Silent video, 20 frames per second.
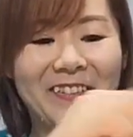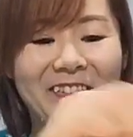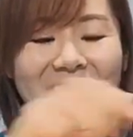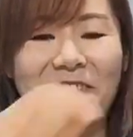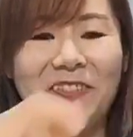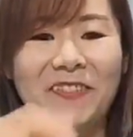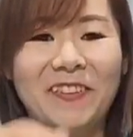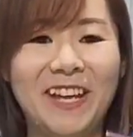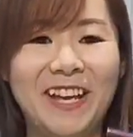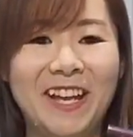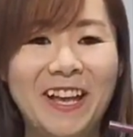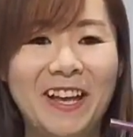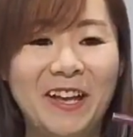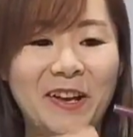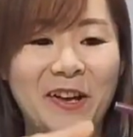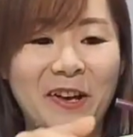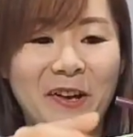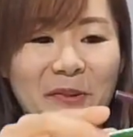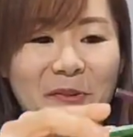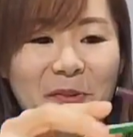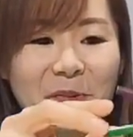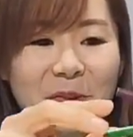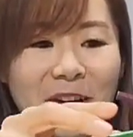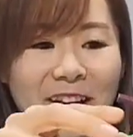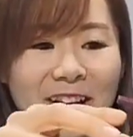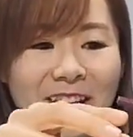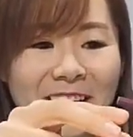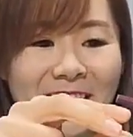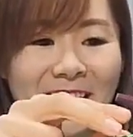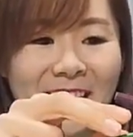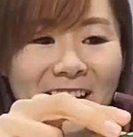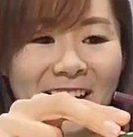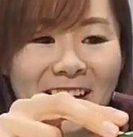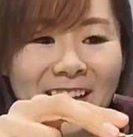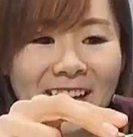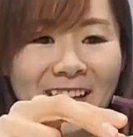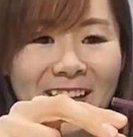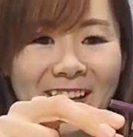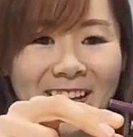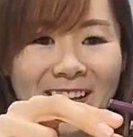On the count of 3.
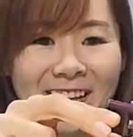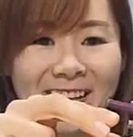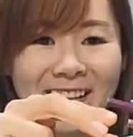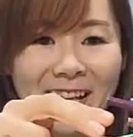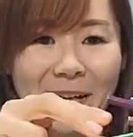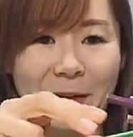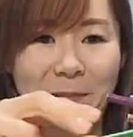1.